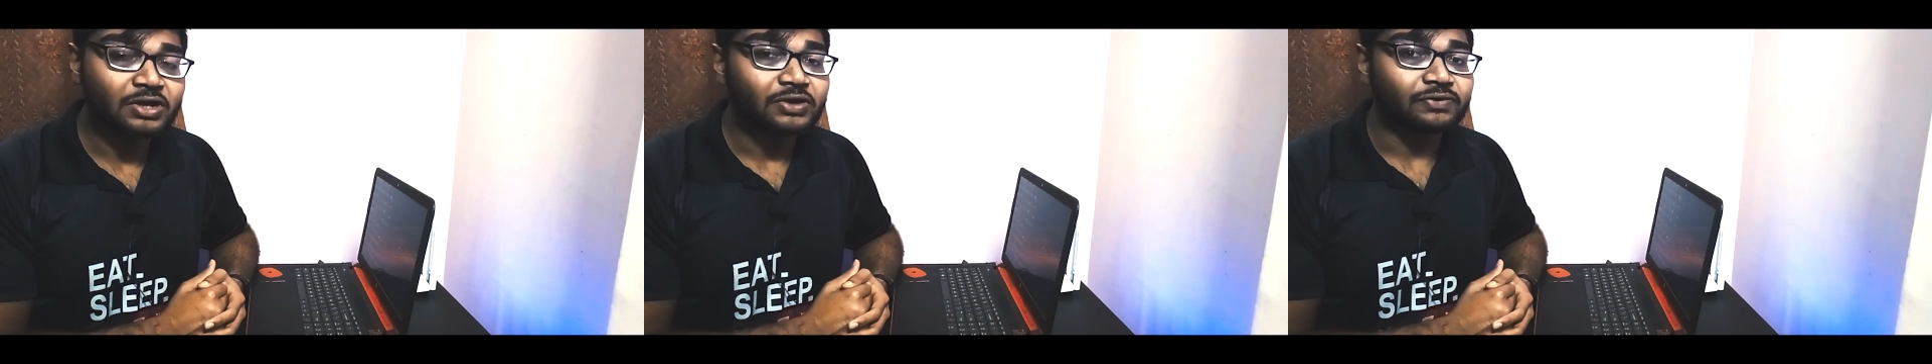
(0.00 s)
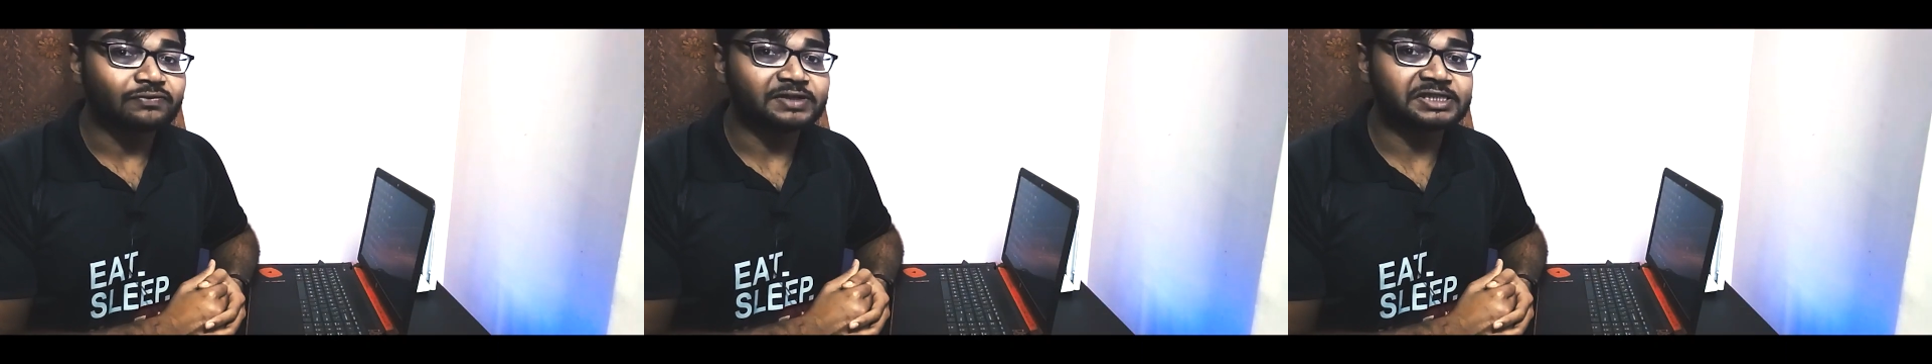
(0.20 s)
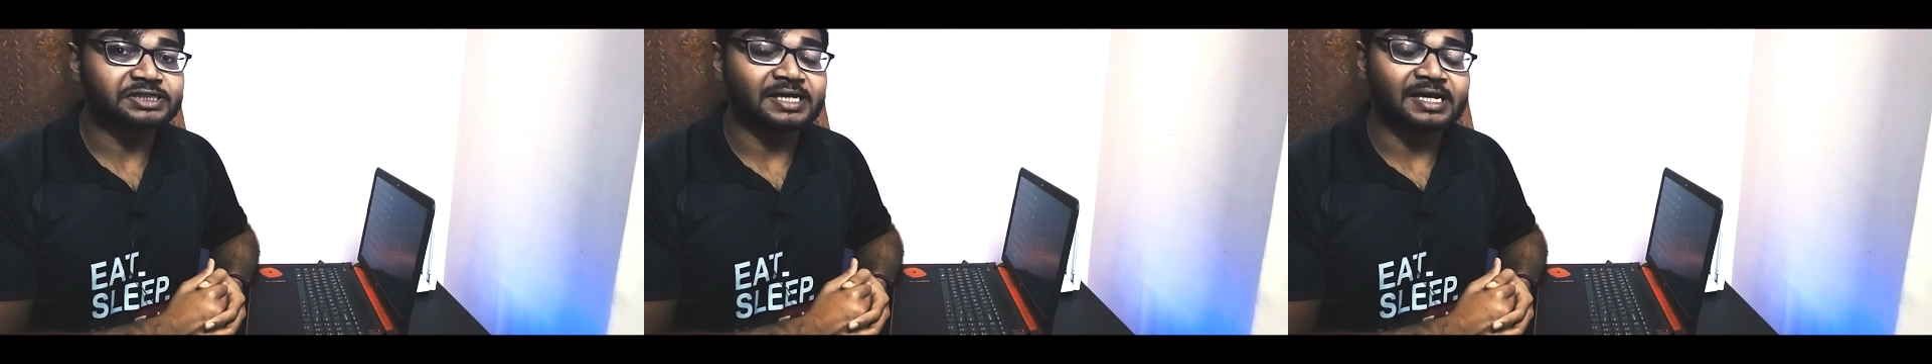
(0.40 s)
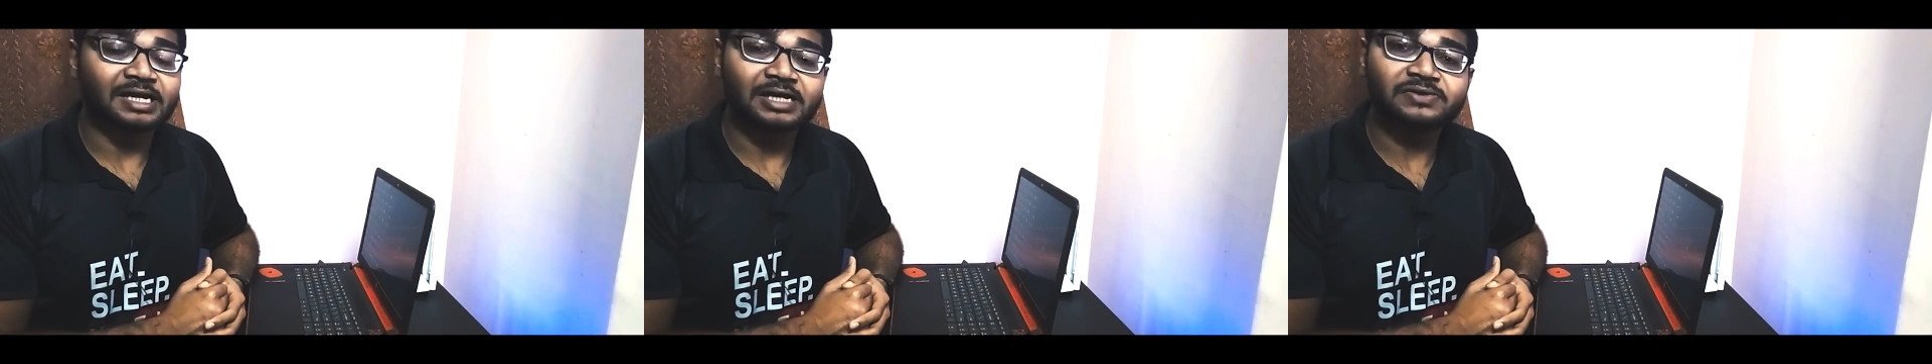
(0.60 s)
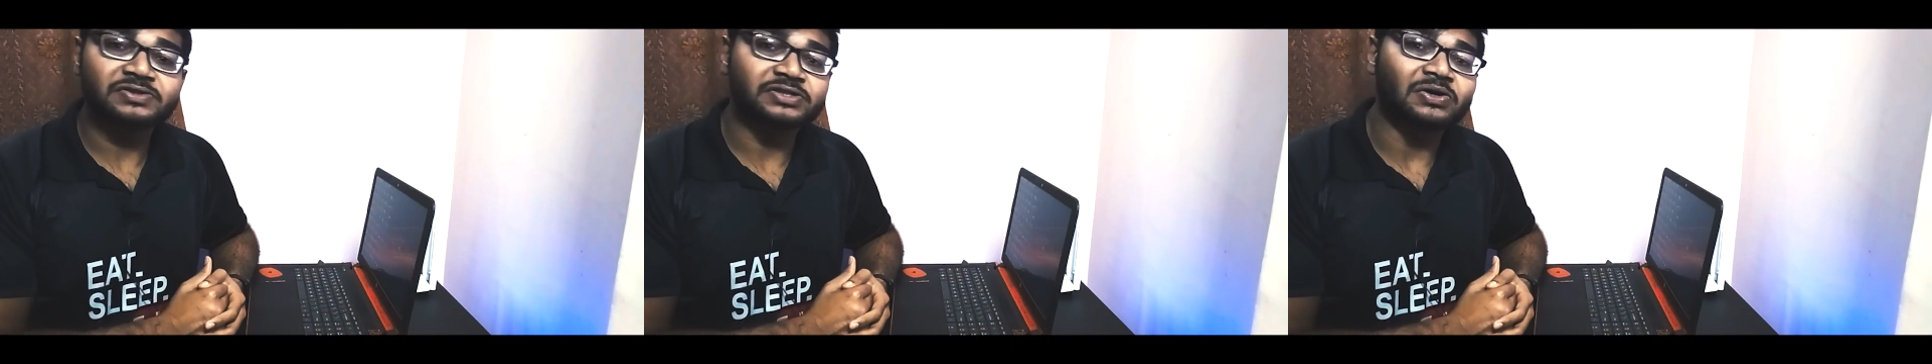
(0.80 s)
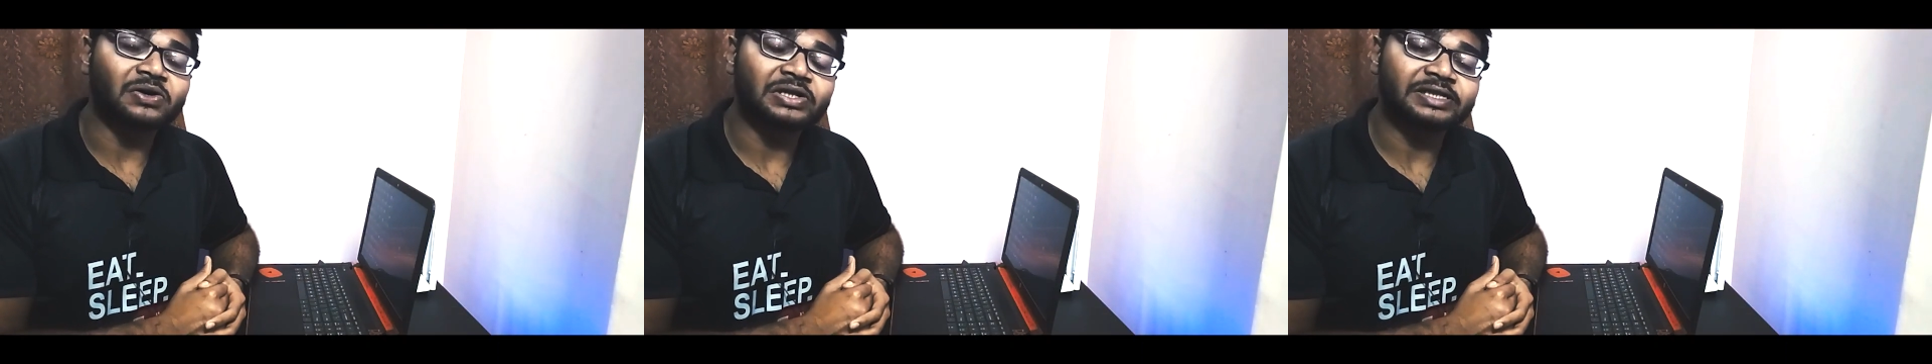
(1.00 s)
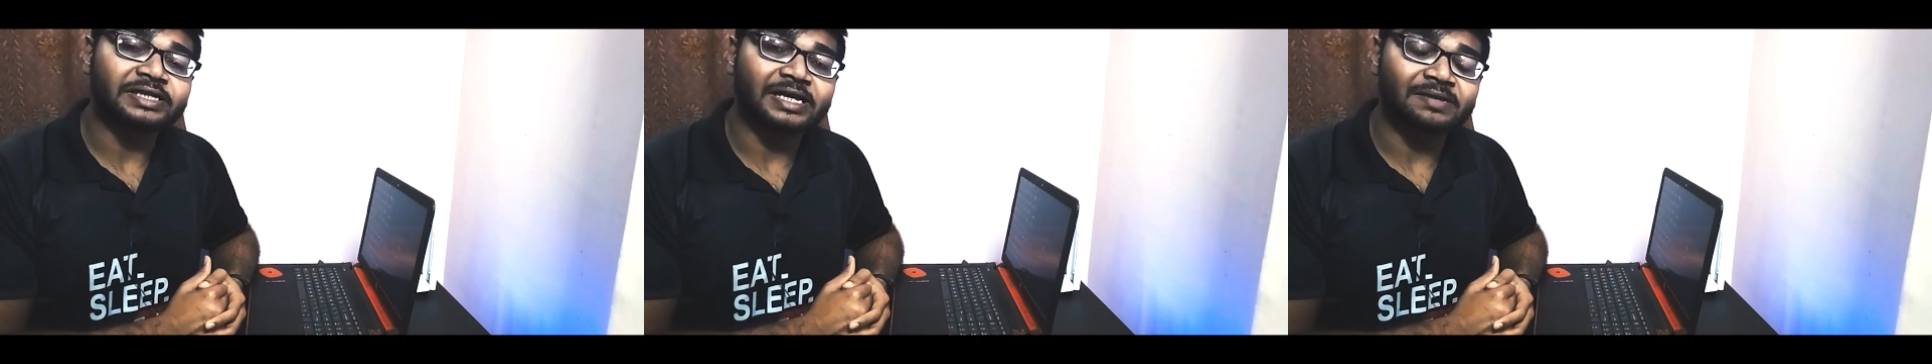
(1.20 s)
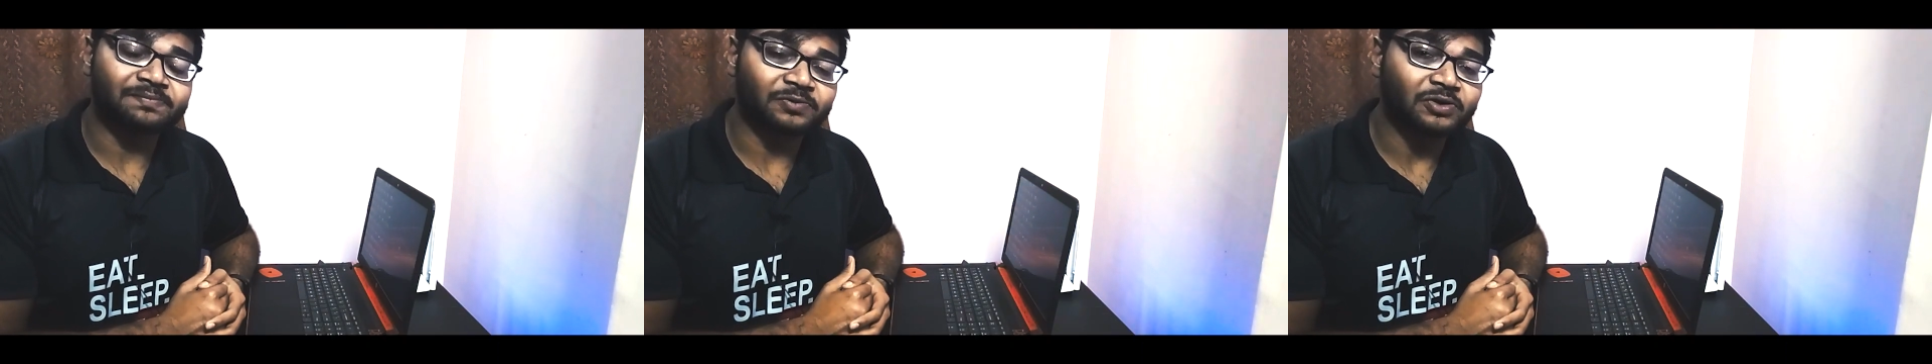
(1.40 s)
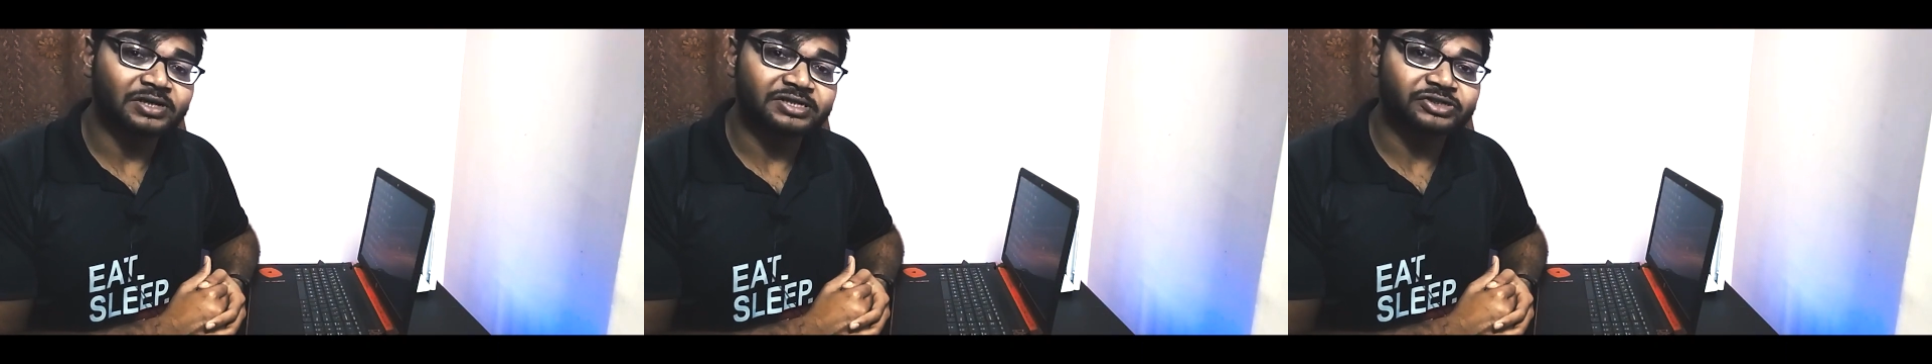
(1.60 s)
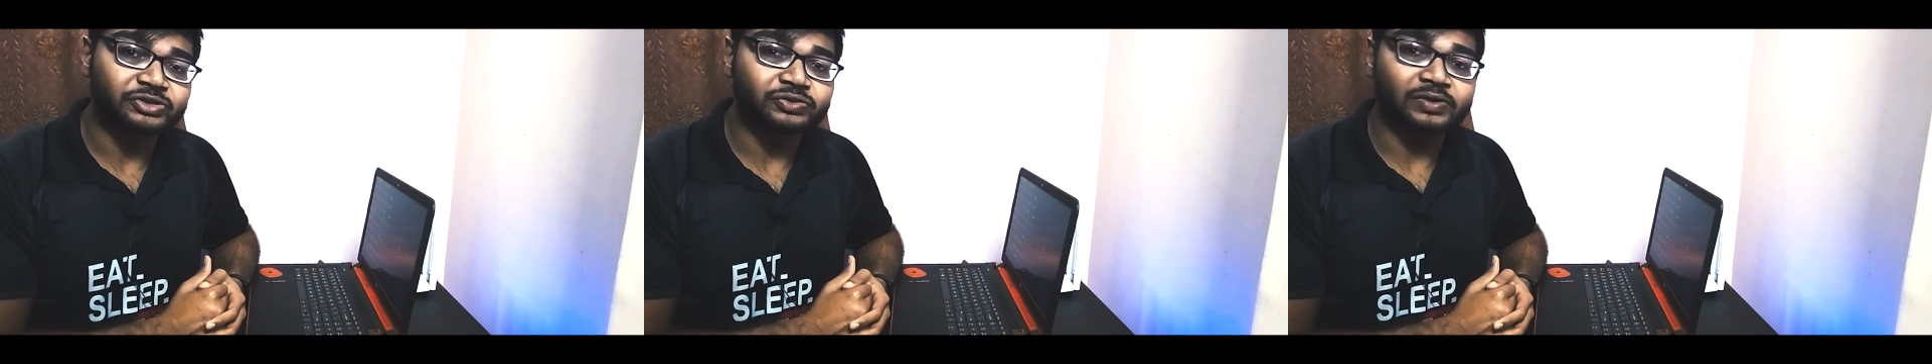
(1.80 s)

which allows all the employees to